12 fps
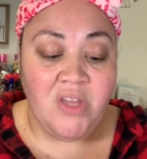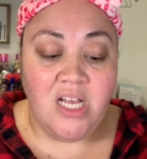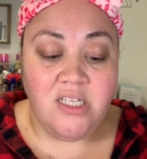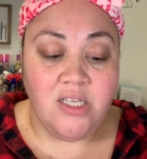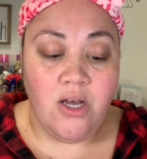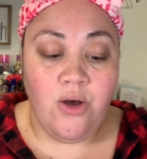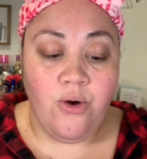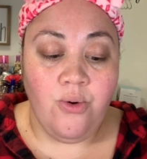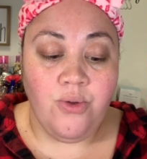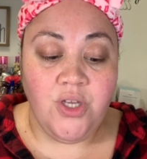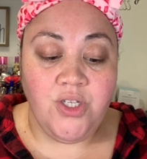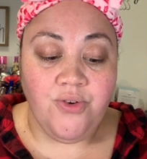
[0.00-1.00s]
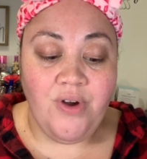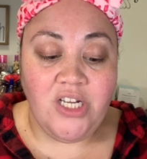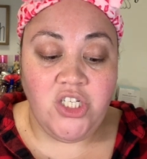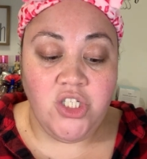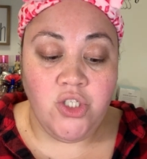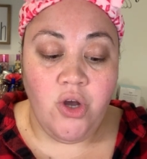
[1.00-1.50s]
So the
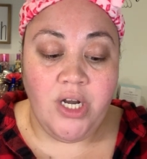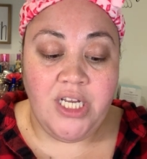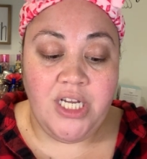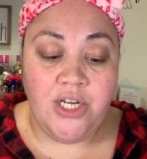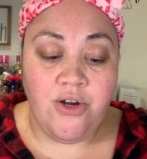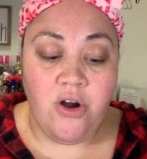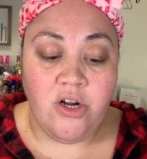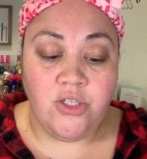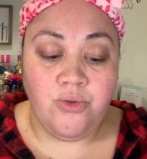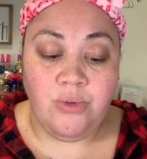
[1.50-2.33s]
directions on here are to